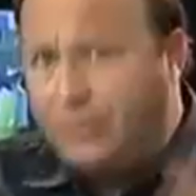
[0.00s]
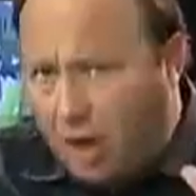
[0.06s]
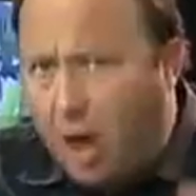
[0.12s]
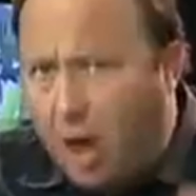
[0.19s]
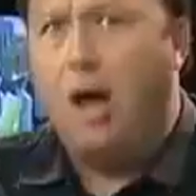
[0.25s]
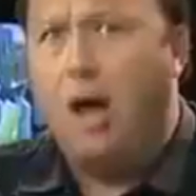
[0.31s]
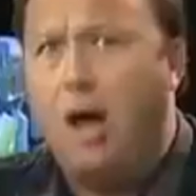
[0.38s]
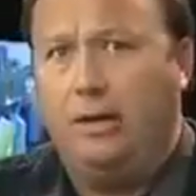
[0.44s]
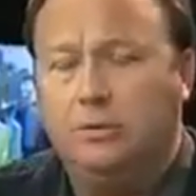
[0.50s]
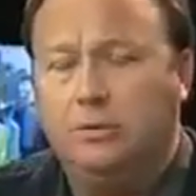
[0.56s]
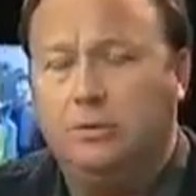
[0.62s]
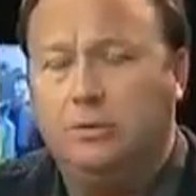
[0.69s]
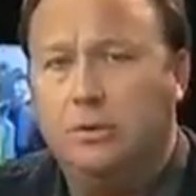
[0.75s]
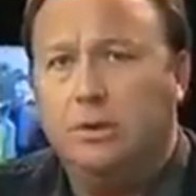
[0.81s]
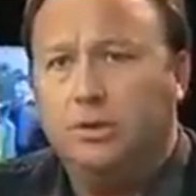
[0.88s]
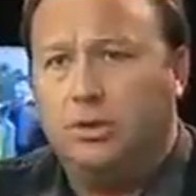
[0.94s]
It's
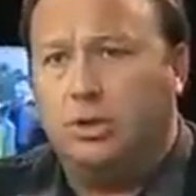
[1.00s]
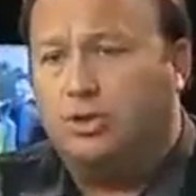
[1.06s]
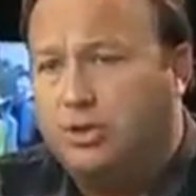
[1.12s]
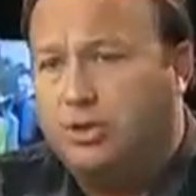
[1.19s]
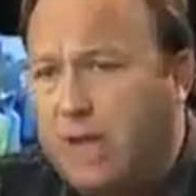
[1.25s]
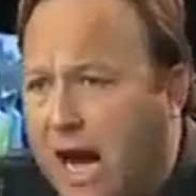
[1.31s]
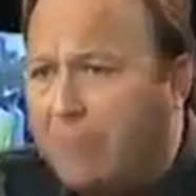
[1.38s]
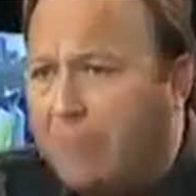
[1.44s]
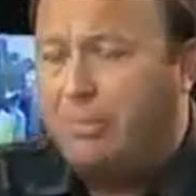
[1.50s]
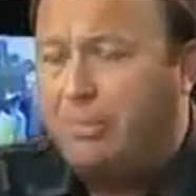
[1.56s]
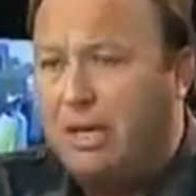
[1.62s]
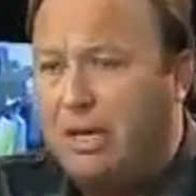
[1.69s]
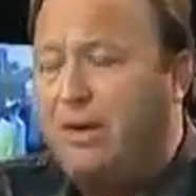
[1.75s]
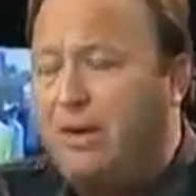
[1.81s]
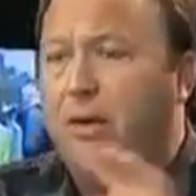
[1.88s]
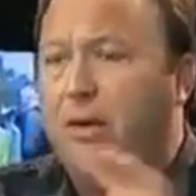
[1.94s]
on. So
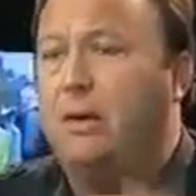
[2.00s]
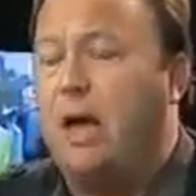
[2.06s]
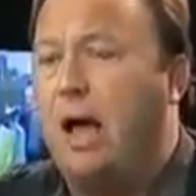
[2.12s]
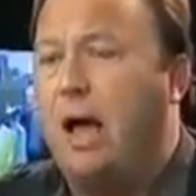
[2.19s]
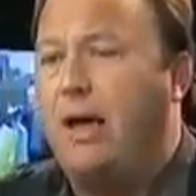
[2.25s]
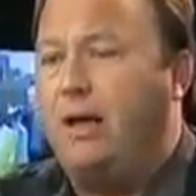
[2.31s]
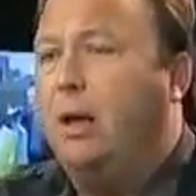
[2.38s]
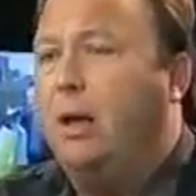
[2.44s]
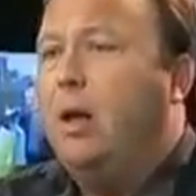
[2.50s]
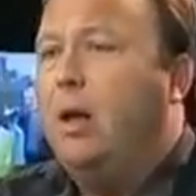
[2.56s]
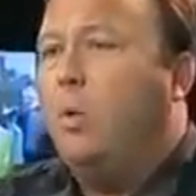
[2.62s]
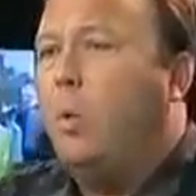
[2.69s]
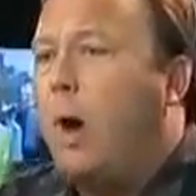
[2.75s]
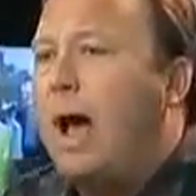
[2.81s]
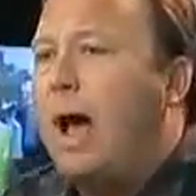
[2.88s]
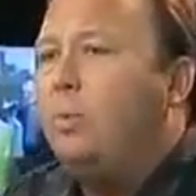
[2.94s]
stop living in
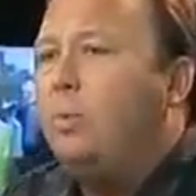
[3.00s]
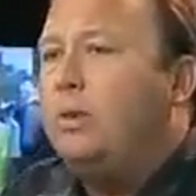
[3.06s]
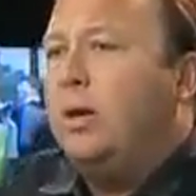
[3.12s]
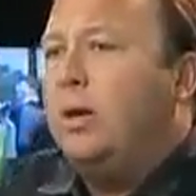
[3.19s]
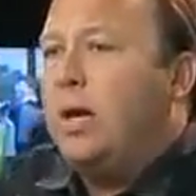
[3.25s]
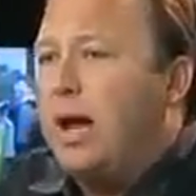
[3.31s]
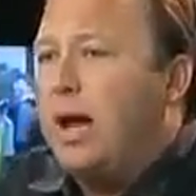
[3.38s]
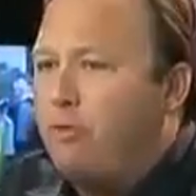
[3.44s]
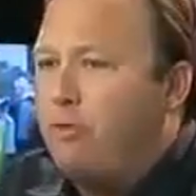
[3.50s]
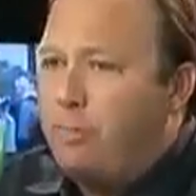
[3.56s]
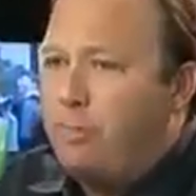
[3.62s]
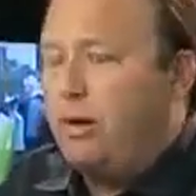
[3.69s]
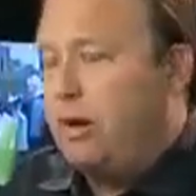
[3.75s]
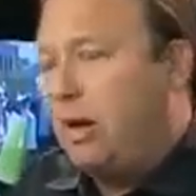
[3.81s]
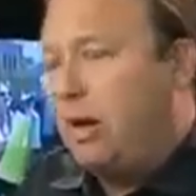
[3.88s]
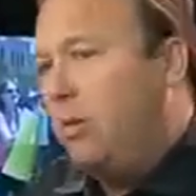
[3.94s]
denial. Why would the
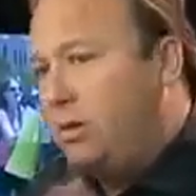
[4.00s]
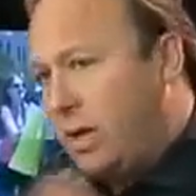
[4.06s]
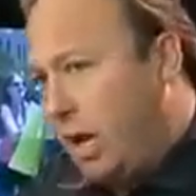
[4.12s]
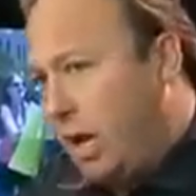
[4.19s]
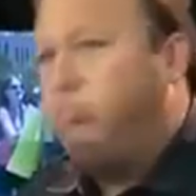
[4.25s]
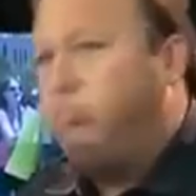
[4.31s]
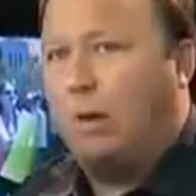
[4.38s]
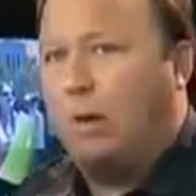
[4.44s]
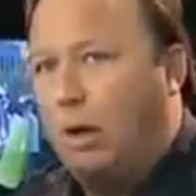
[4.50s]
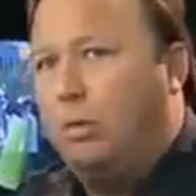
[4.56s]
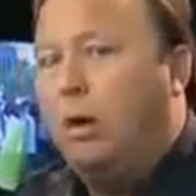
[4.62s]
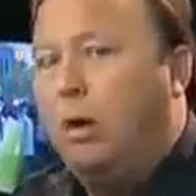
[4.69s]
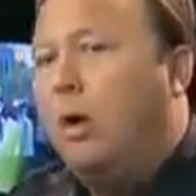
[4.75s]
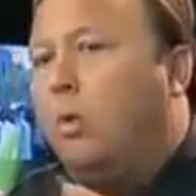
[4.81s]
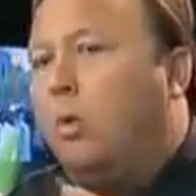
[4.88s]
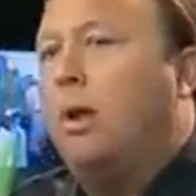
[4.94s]
government
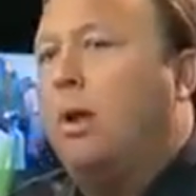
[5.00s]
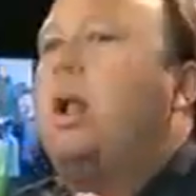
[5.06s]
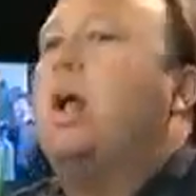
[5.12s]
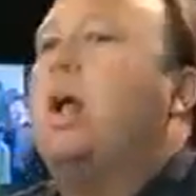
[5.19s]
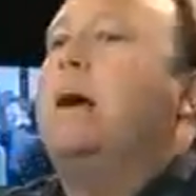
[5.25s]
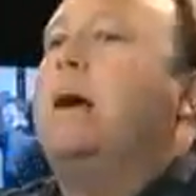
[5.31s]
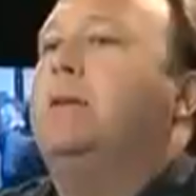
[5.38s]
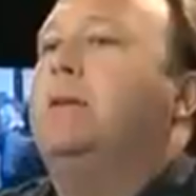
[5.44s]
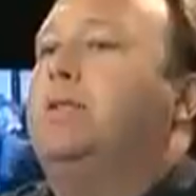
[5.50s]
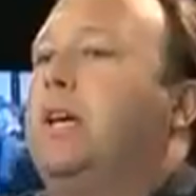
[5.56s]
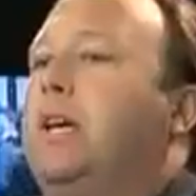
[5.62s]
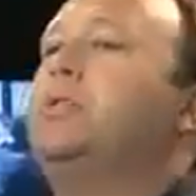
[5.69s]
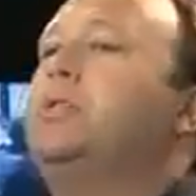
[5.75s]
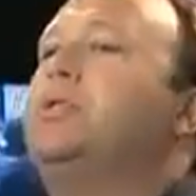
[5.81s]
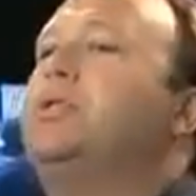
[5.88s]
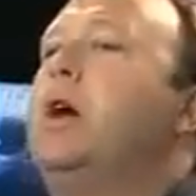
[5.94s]
COINTELPRO want to come out
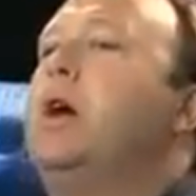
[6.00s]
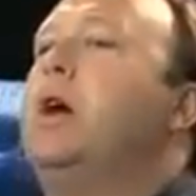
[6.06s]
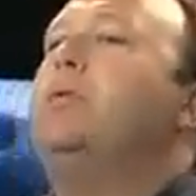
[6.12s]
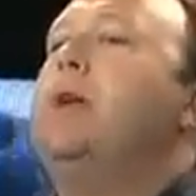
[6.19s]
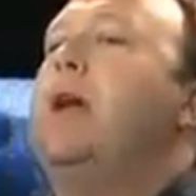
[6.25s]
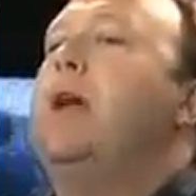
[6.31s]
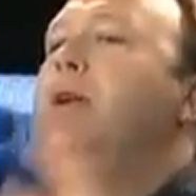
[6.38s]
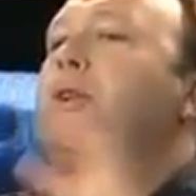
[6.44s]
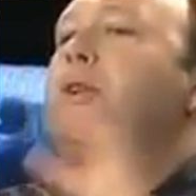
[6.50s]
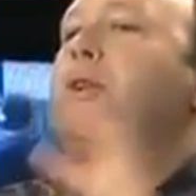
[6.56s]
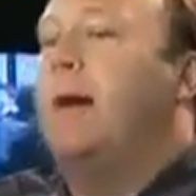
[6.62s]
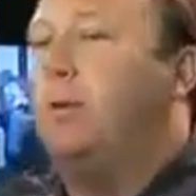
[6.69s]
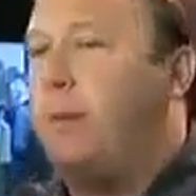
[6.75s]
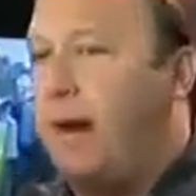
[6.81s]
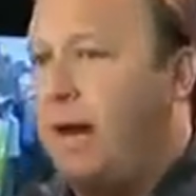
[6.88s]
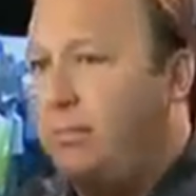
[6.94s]
and say there's no
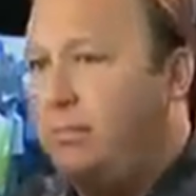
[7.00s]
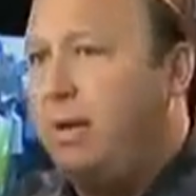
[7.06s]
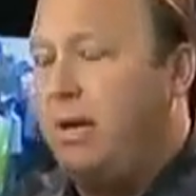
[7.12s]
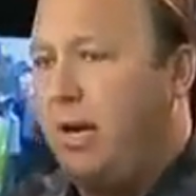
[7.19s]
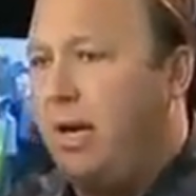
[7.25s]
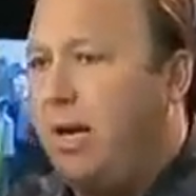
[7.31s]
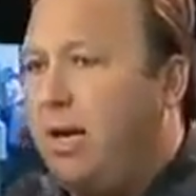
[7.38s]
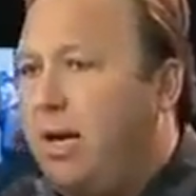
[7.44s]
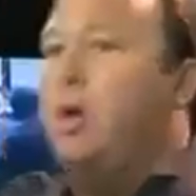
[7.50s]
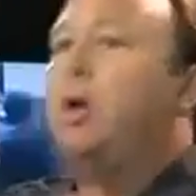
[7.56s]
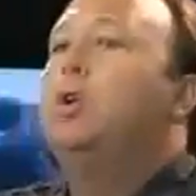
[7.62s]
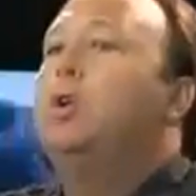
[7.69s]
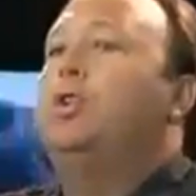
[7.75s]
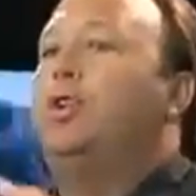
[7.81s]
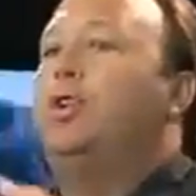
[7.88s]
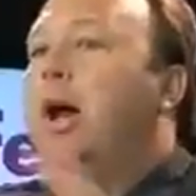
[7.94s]
danger of Iran being
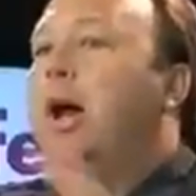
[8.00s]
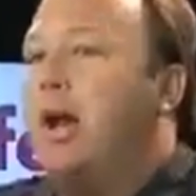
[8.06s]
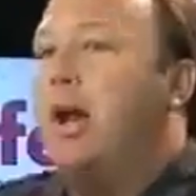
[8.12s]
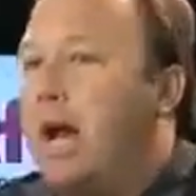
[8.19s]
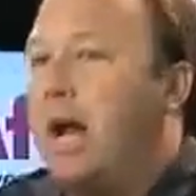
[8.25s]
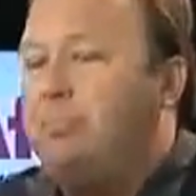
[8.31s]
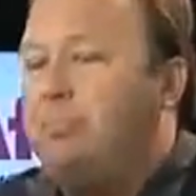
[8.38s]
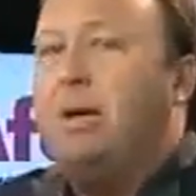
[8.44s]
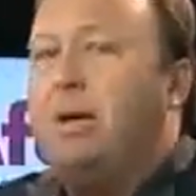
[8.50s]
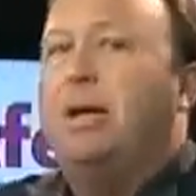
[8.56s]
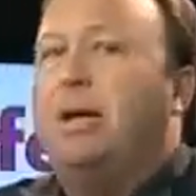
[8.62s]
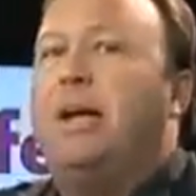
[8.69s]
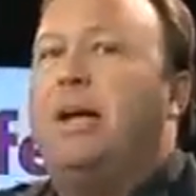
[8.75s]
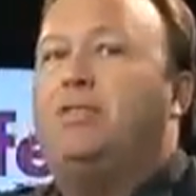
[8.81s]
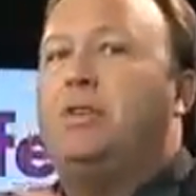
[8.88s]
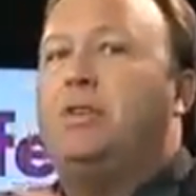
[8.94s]
hit? Shut up.